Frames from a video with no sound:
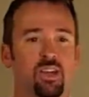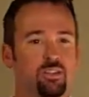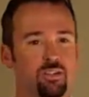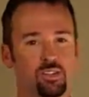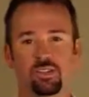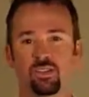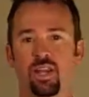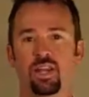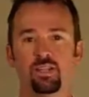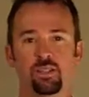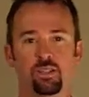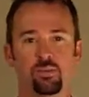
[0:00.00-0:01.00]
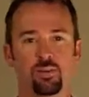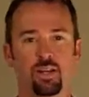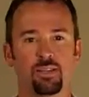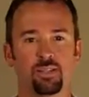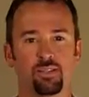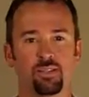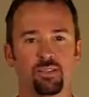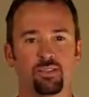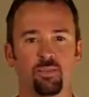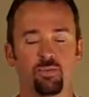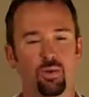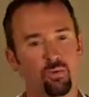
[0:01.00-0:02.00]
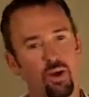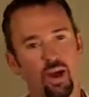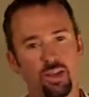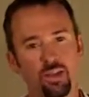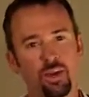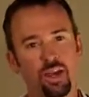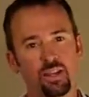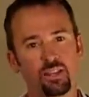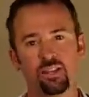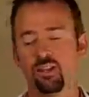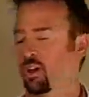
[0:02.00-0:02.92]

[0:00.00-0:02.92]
there's thousands of prices. Well, why, you ask?